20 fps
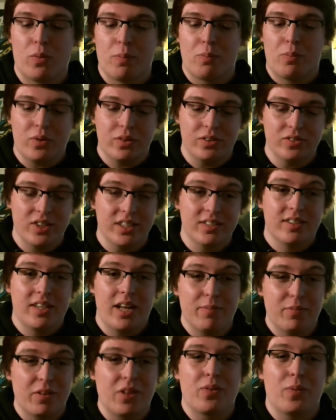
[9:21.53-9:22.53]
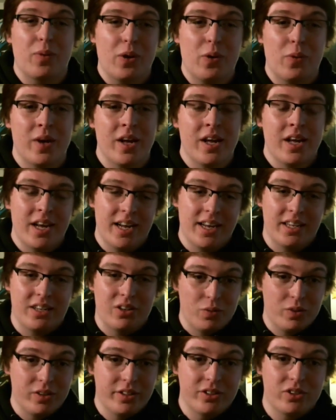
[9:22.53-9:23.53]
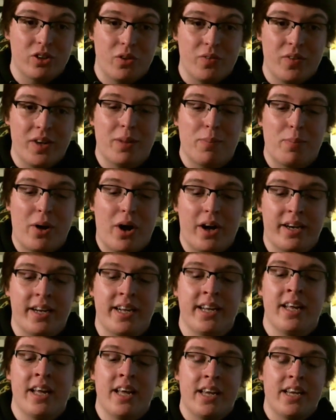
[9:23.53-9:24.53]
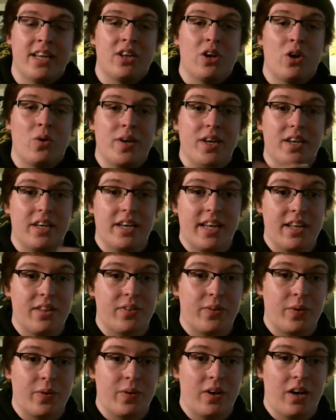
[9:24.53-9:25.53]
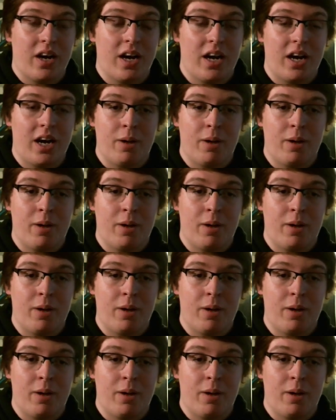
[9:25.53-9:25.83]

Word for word: When Bortles has time to throw, and he can really survey the pocket, you know, he could either